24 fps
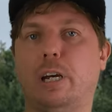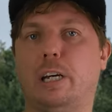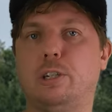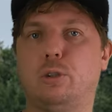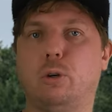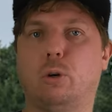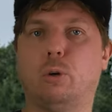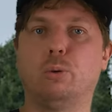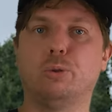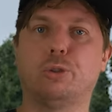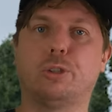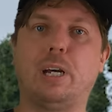a
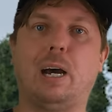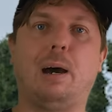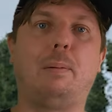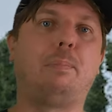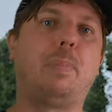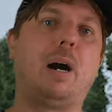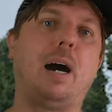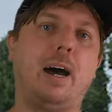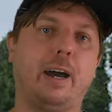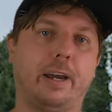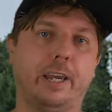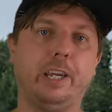dog will
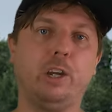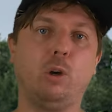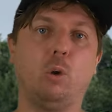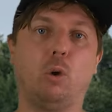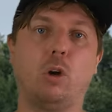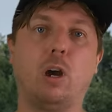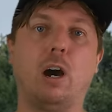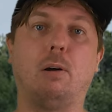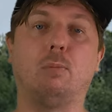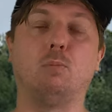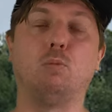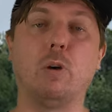start barking
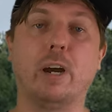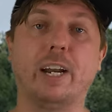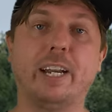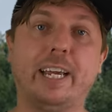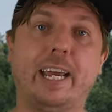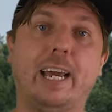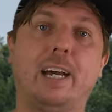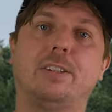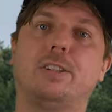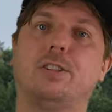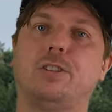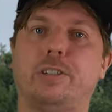or come
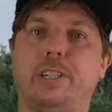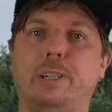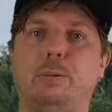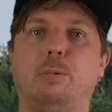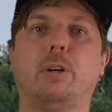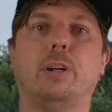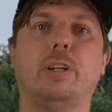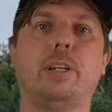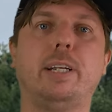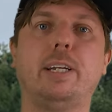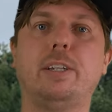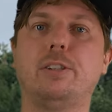running out to see
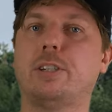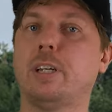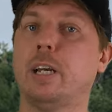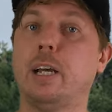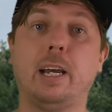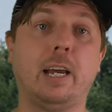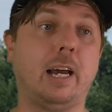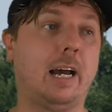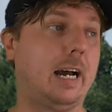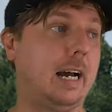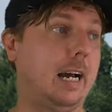what it is.